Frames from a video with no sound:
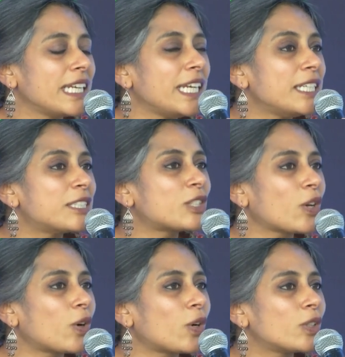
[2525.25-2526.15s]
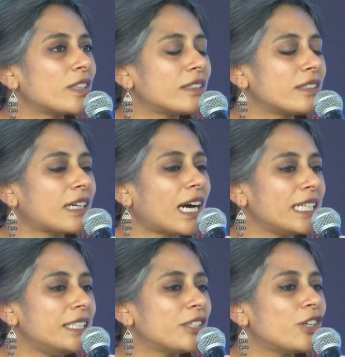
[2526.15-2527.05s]
He saw the
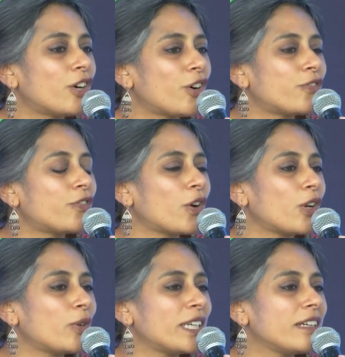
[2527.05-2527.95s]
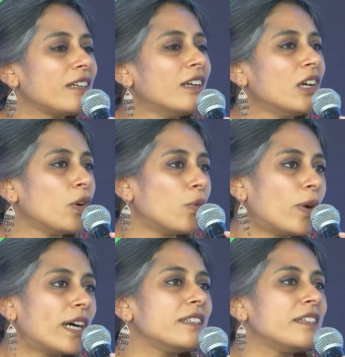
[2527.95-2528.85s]
idea of following
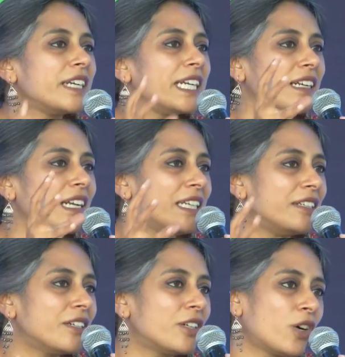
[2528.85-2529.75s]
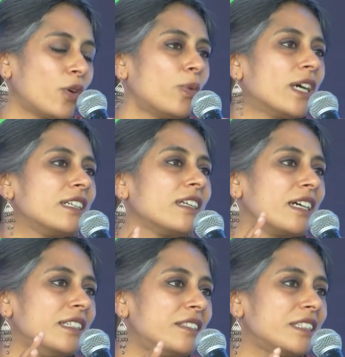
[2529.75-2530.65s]
one great leader or one
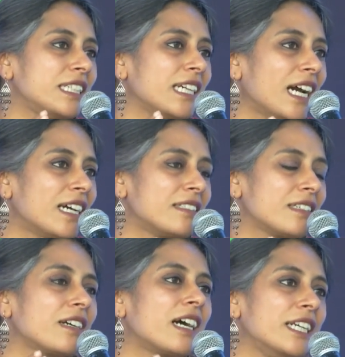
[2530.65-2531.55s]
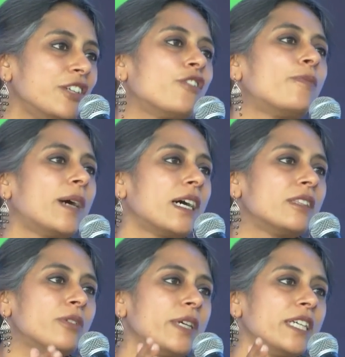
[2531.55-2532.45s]
country as a kind of
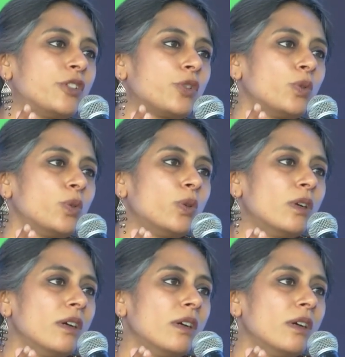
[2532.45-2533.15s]
pathway to